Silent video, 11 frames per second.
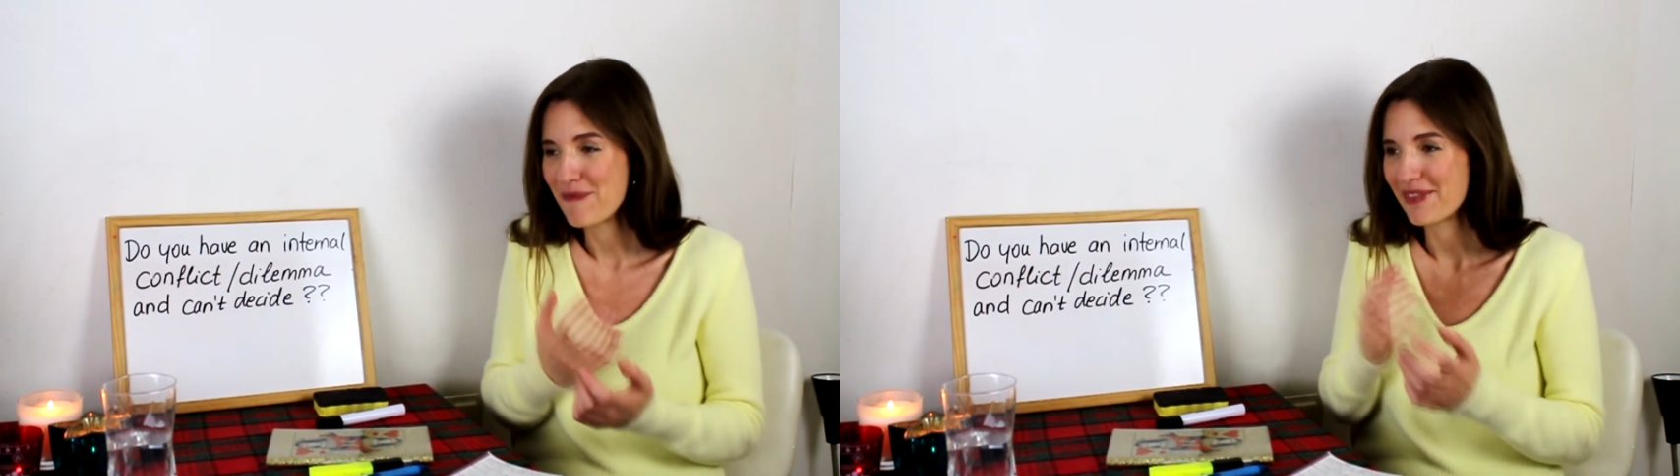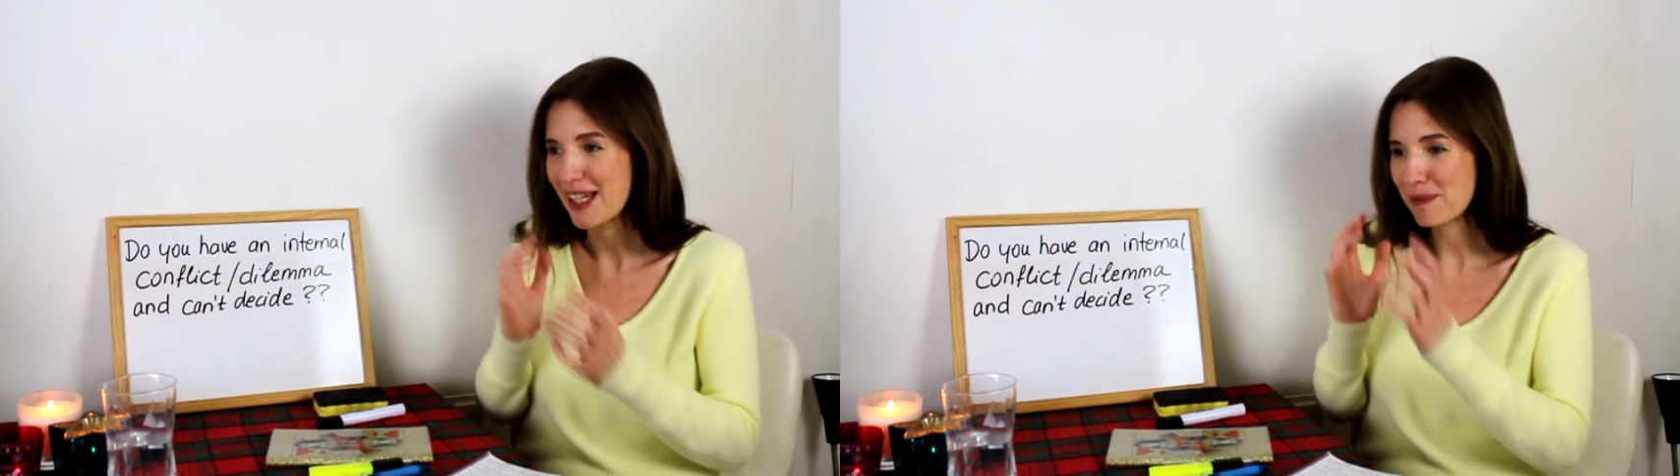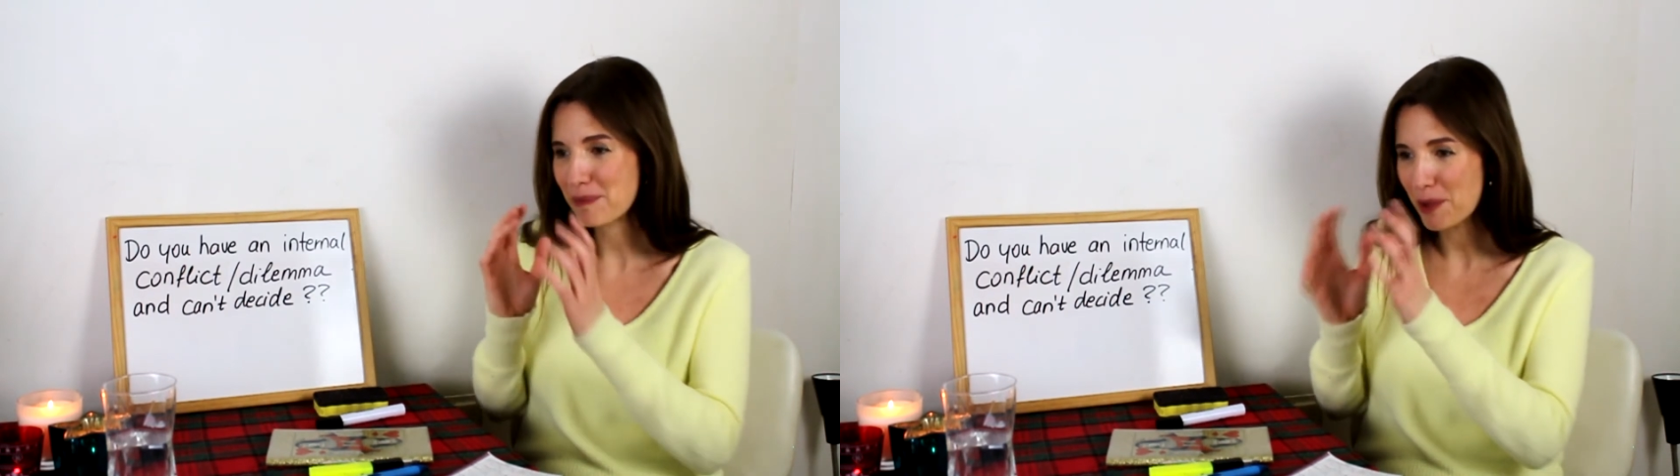
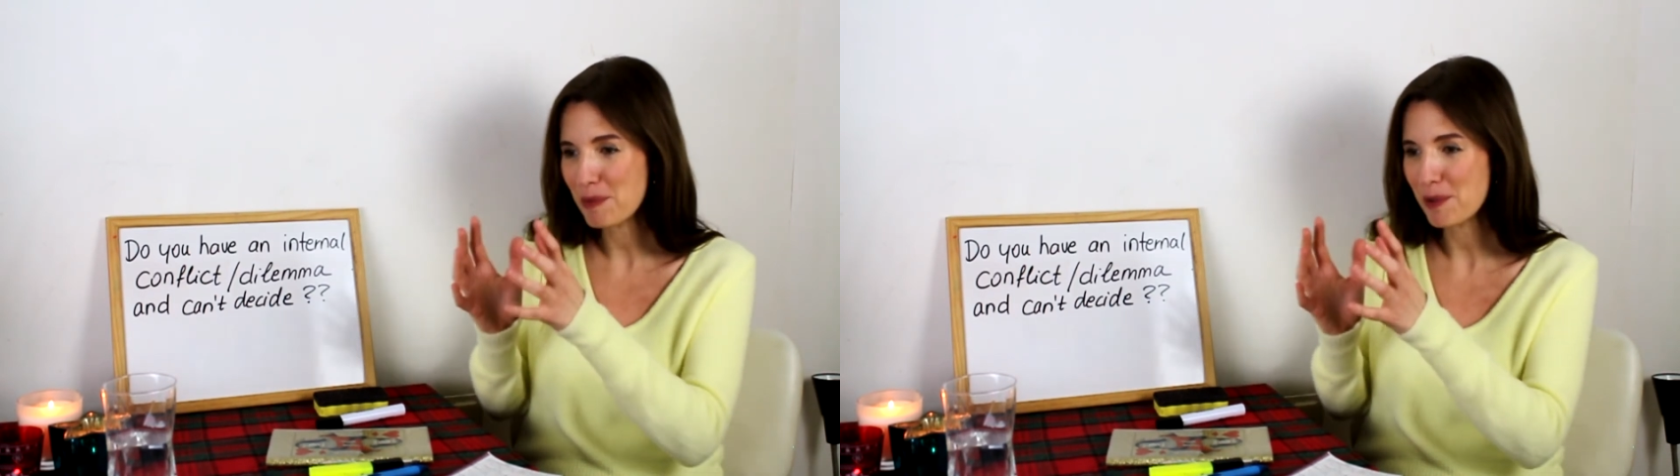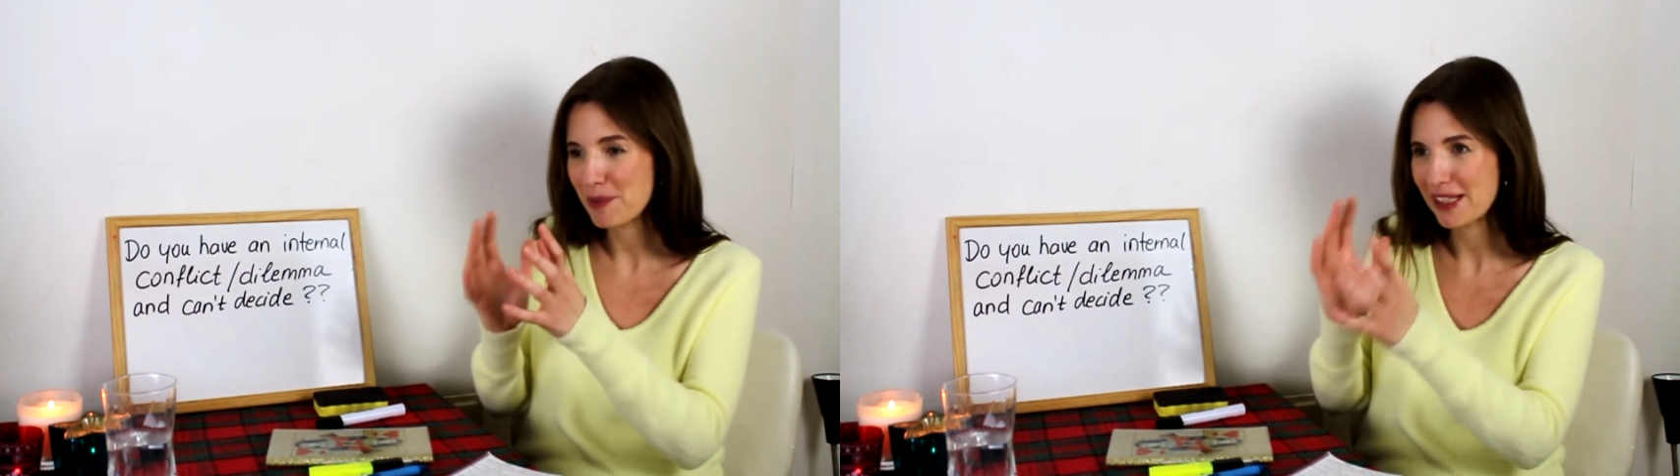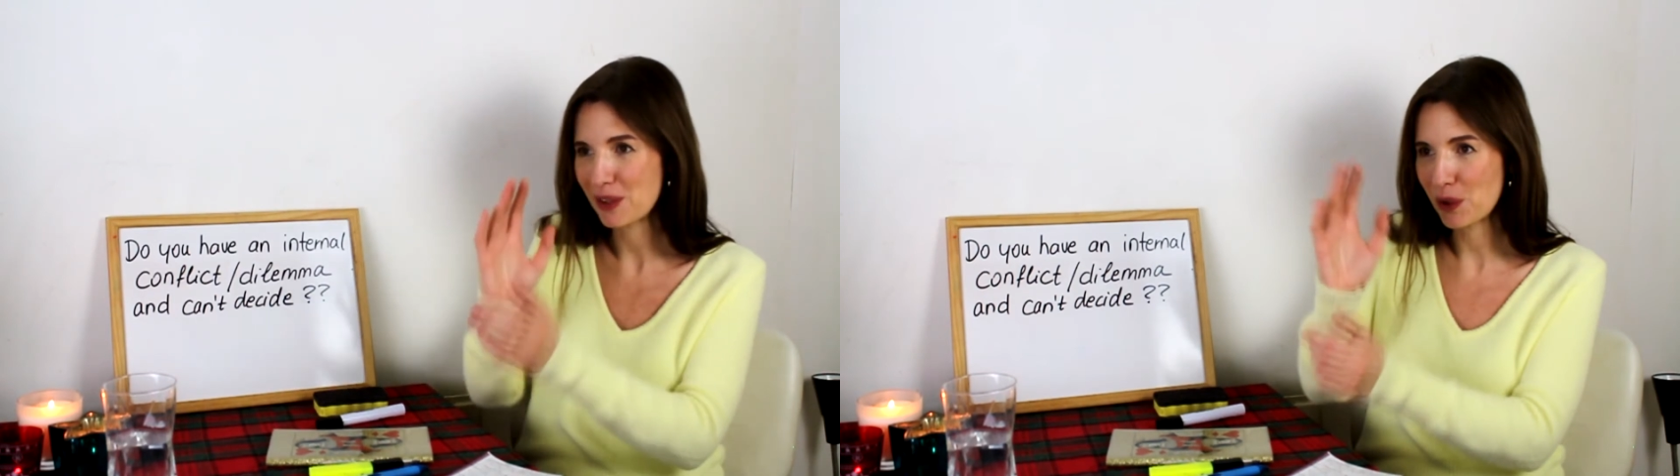that
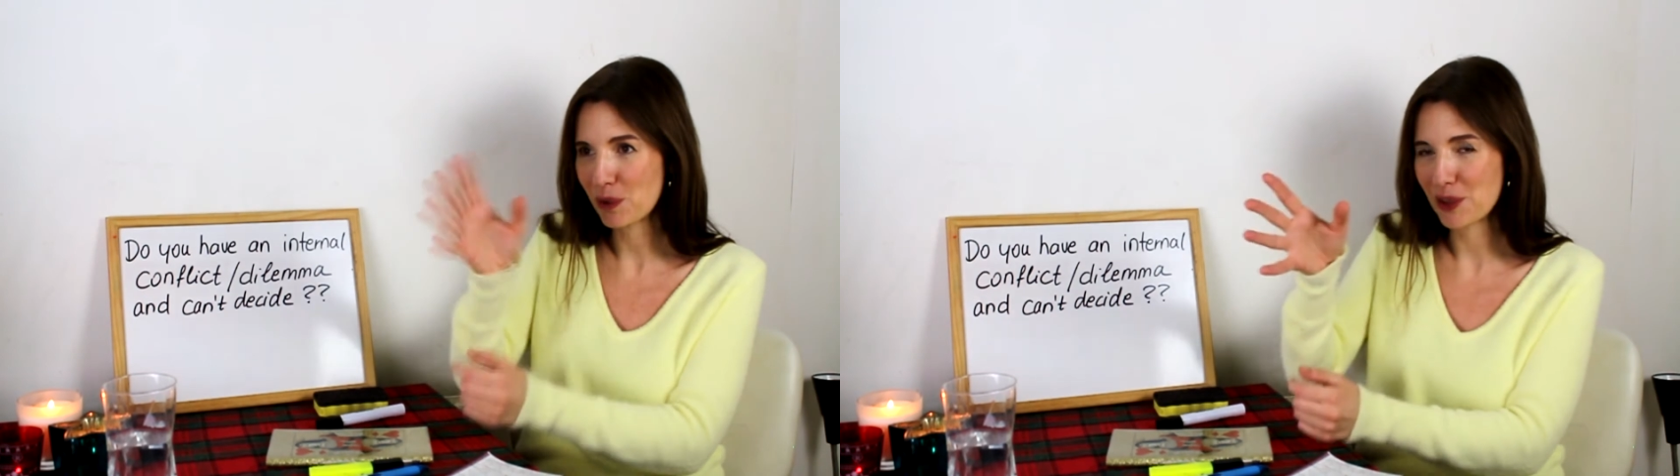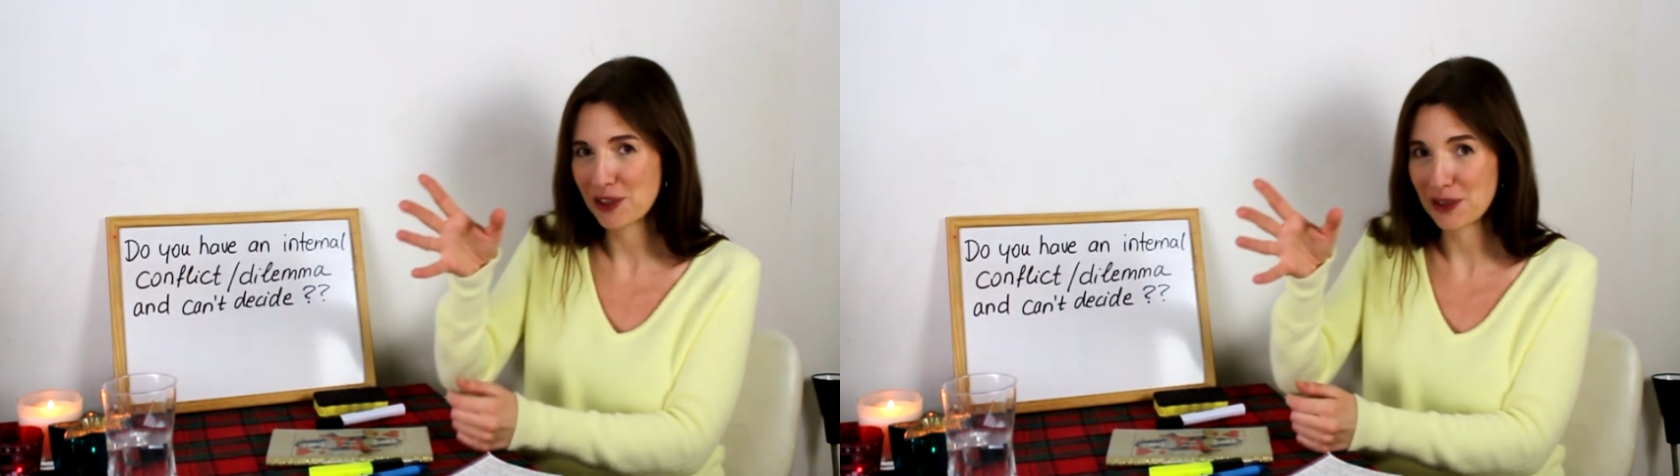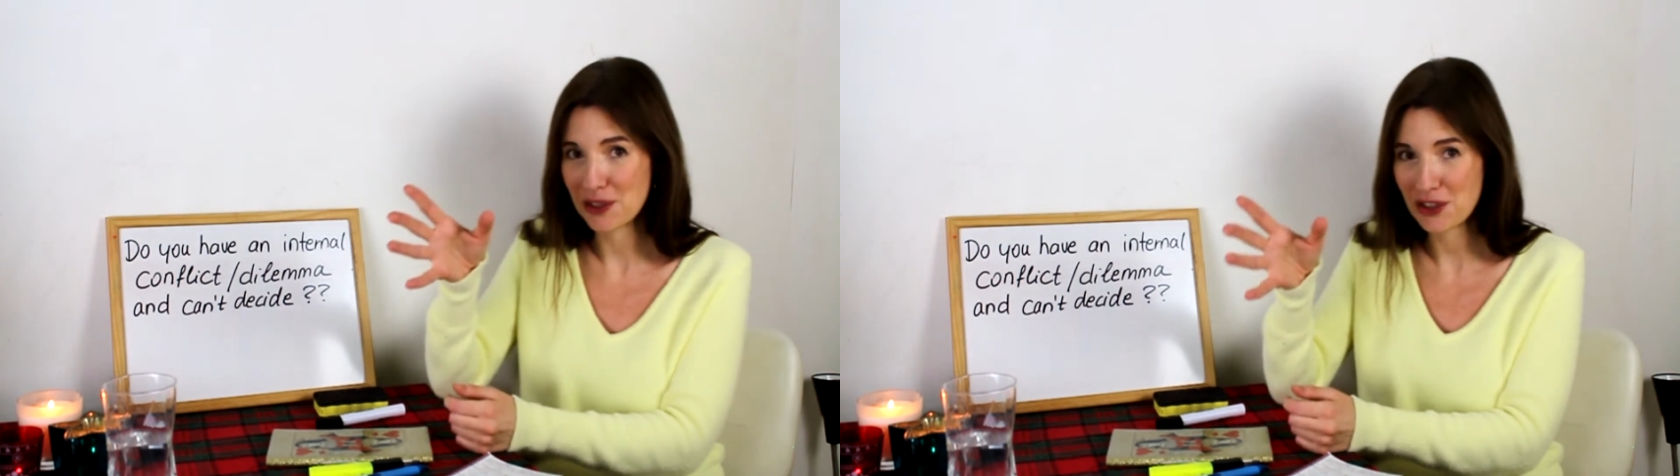probably towards those